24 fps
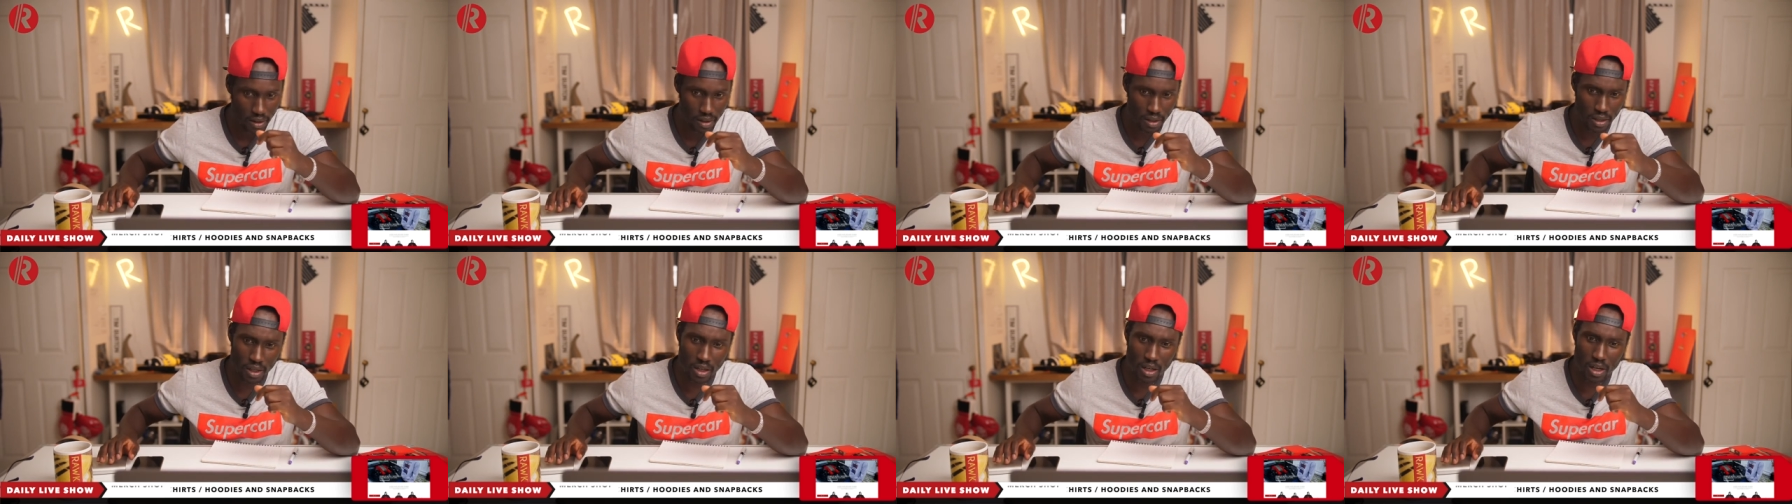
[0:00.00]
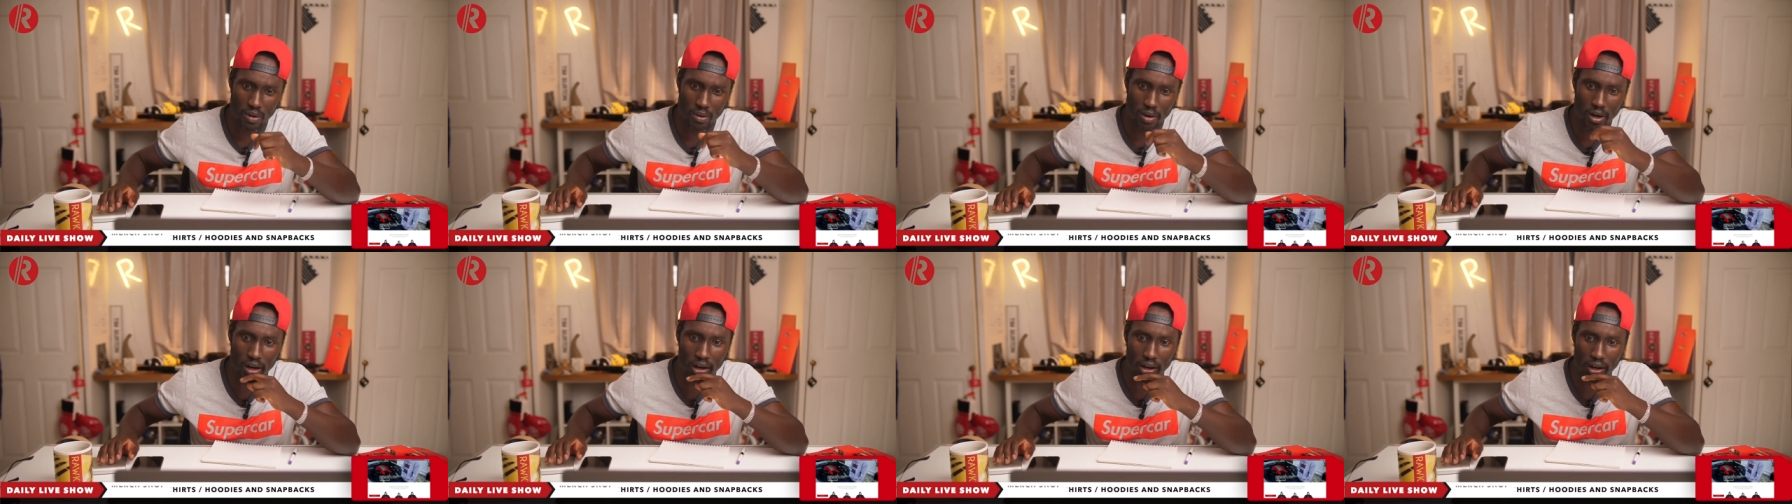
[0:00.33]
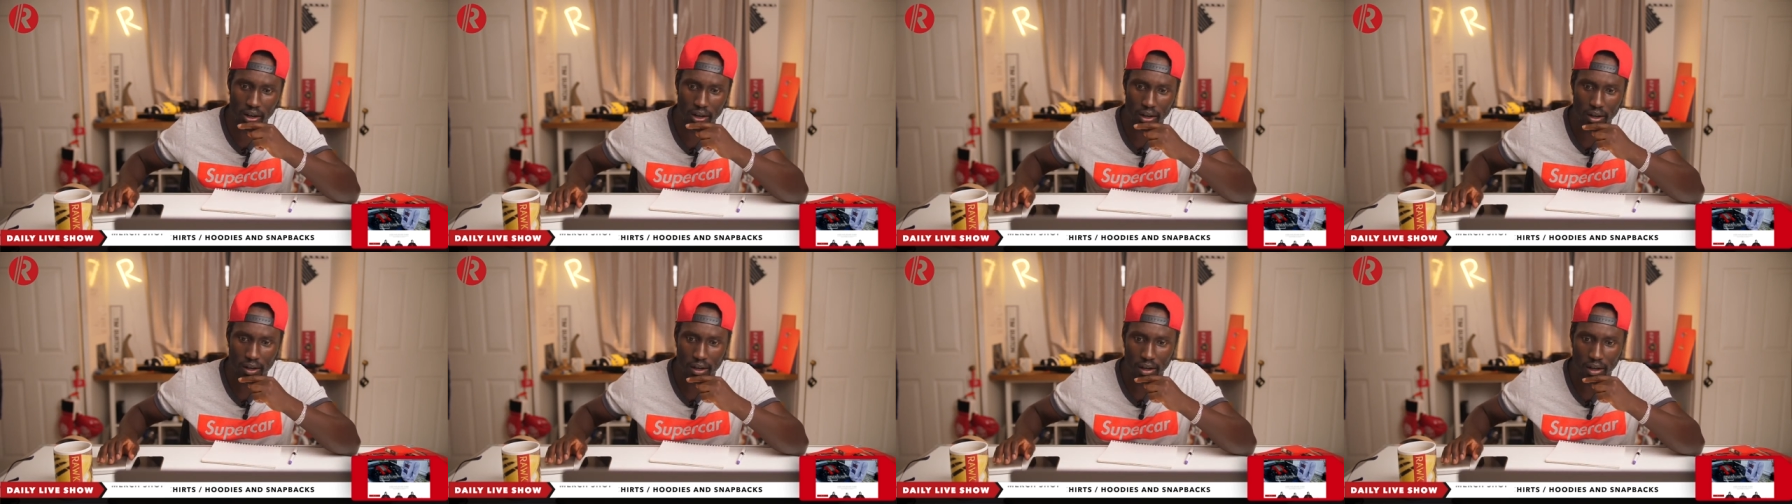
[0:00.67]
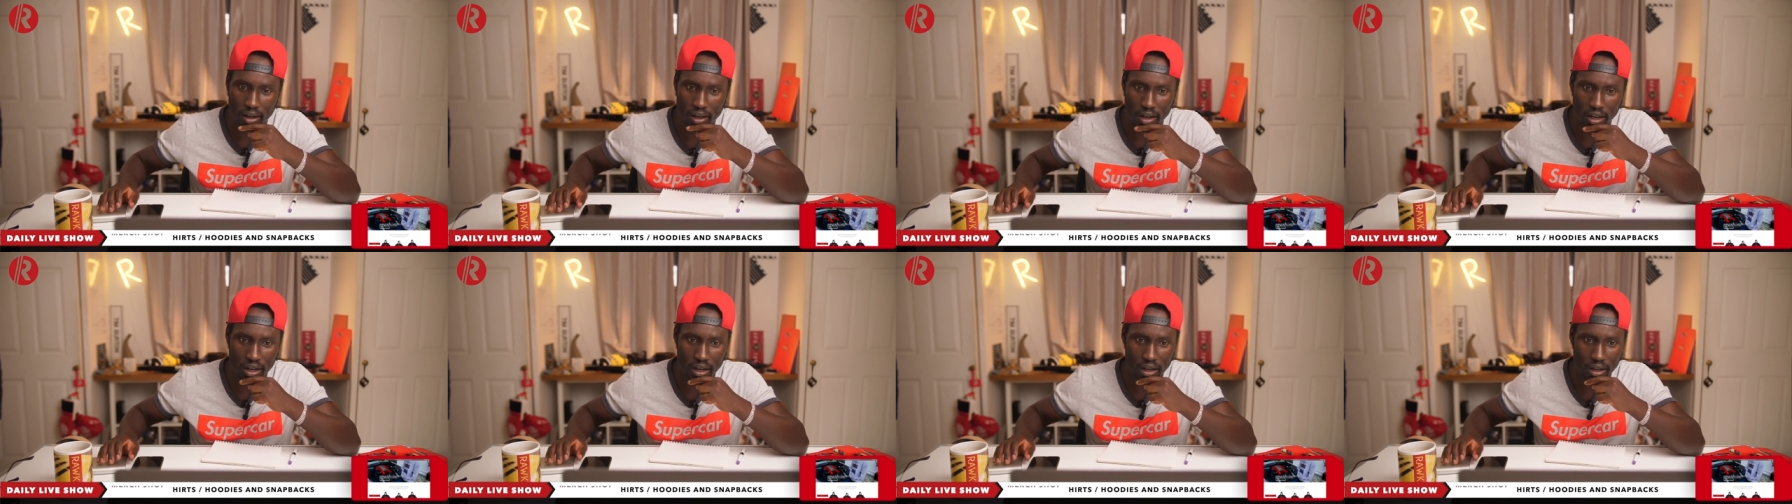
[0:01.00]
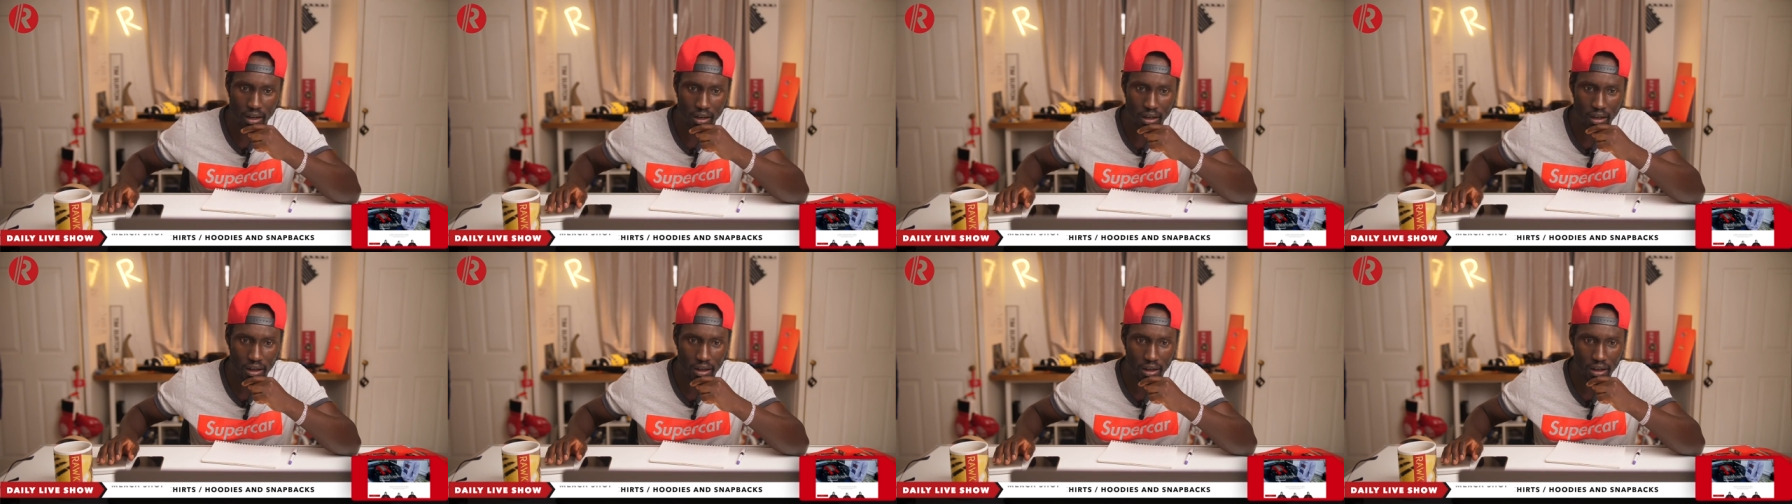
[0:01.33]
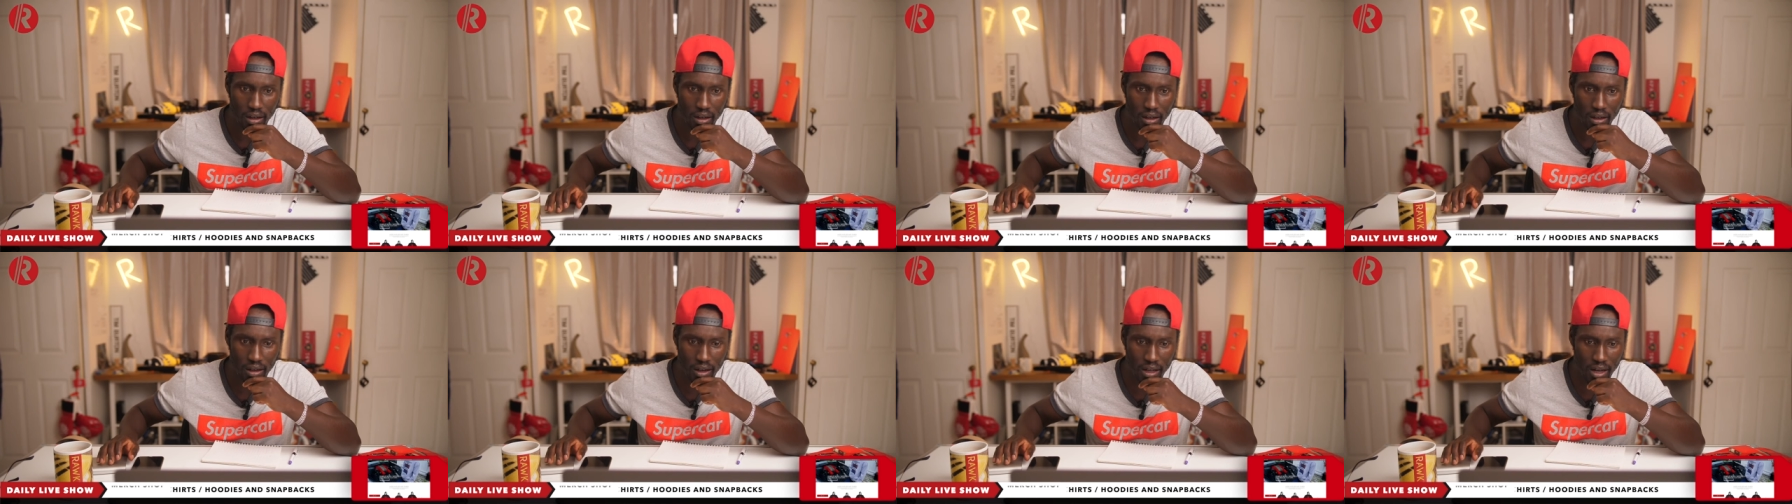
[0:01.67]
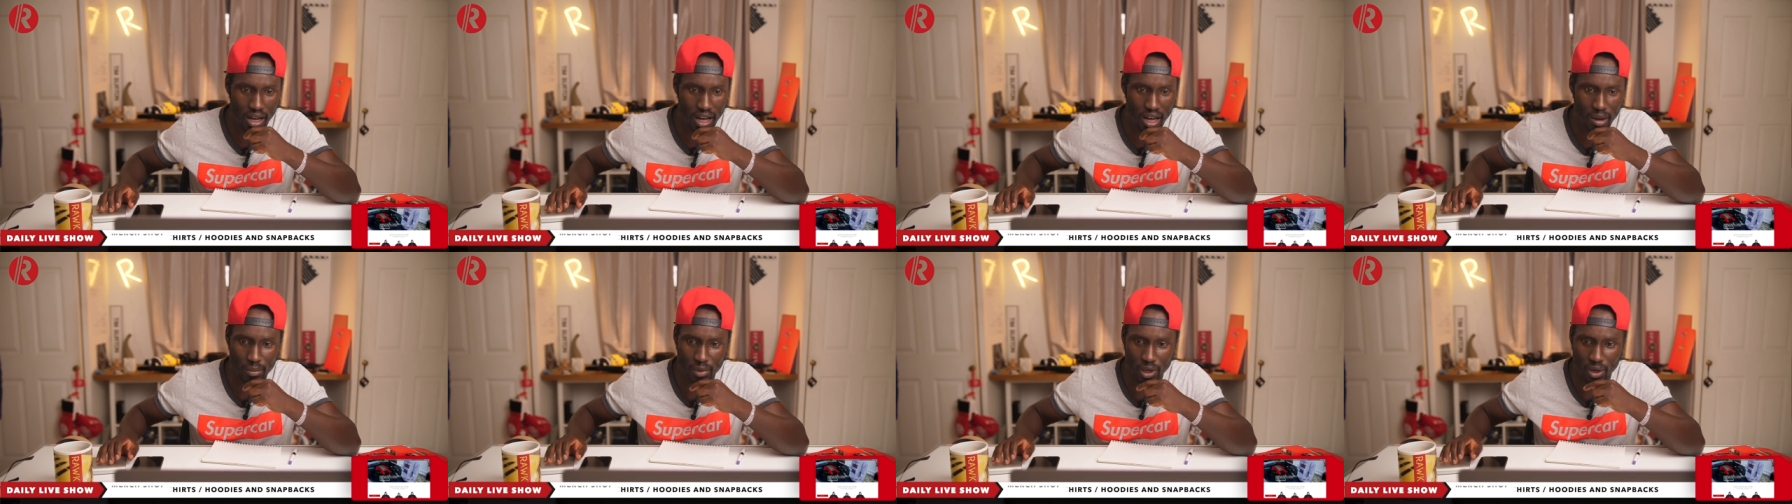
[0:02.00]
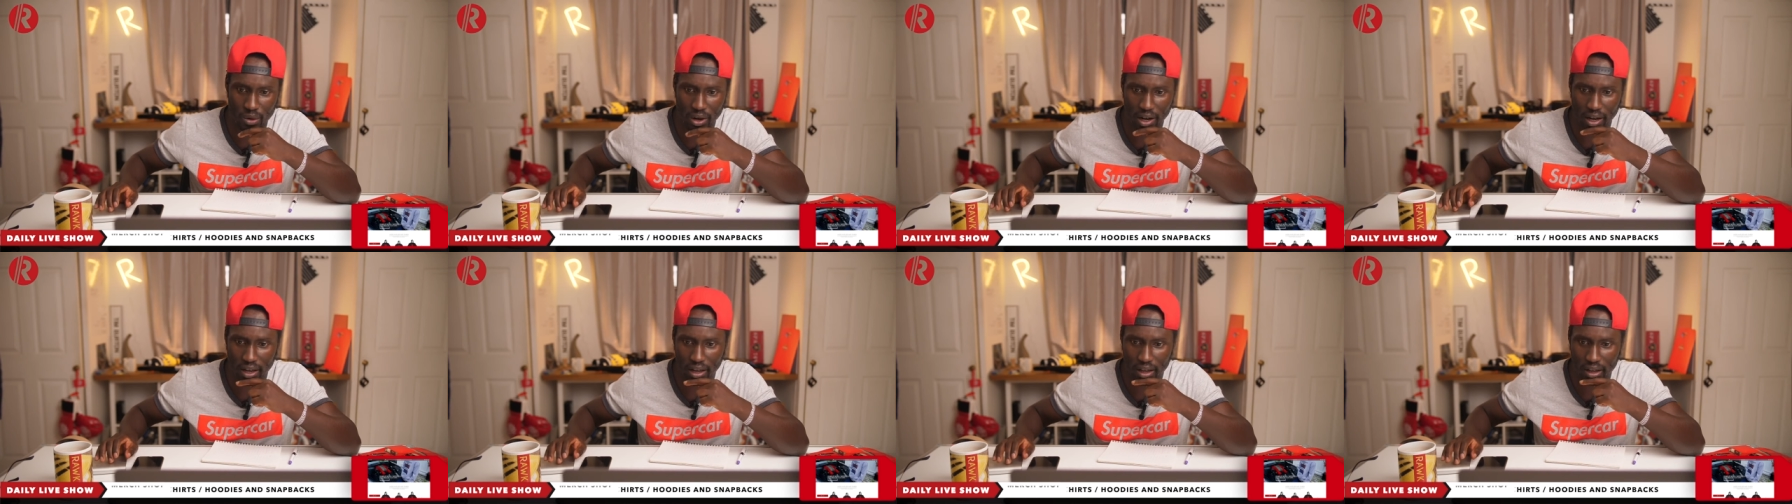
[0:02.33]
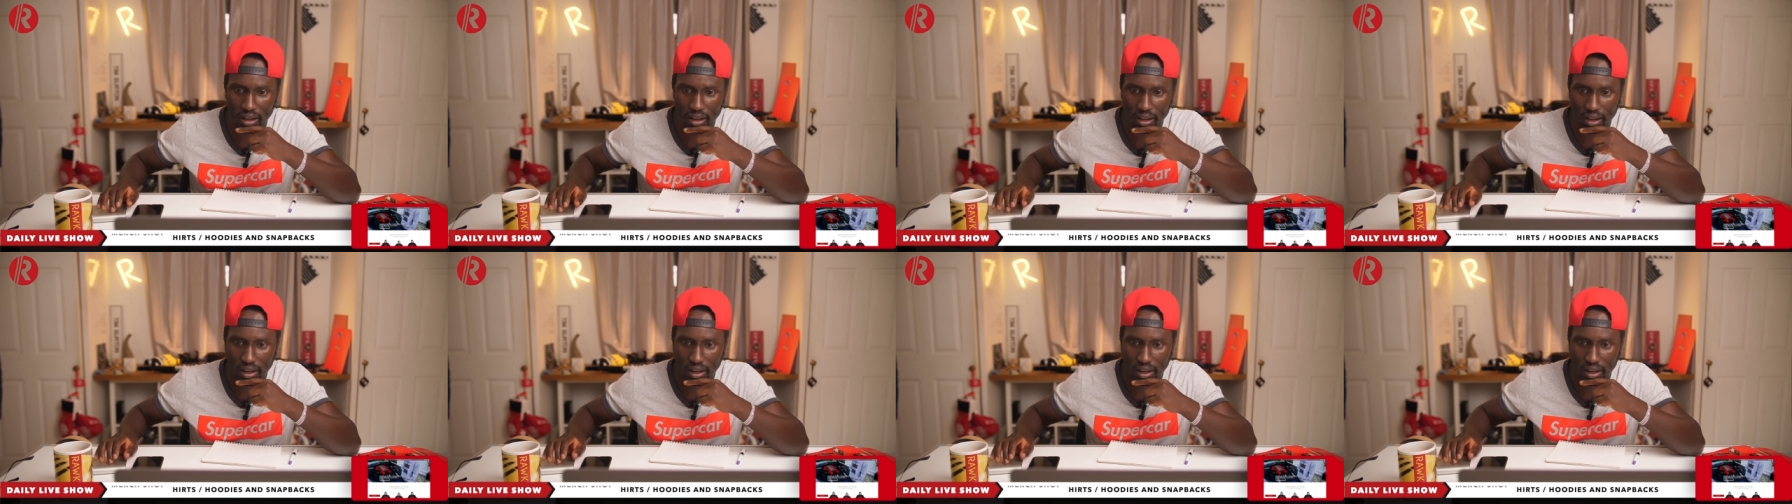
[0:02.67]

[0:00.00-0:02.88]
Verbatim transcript: You know what? That can't be right.